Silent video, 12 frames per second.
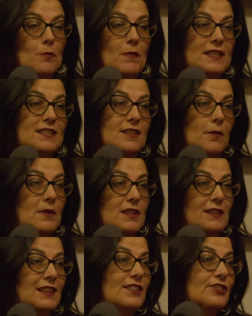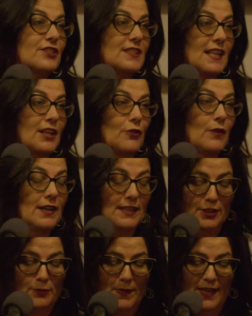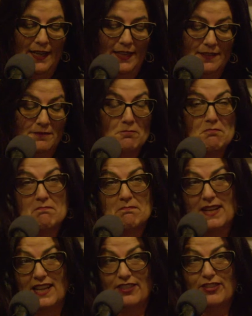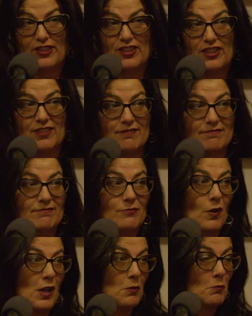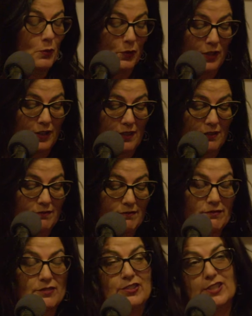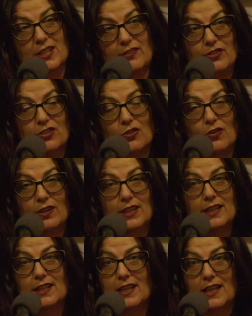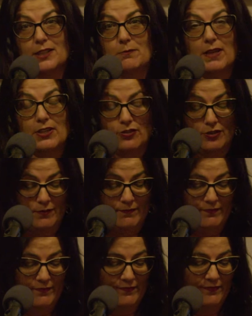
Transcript: My stomach clenches at a grunt nearby. Panther, wild boar, chief snoring in the next bedroom.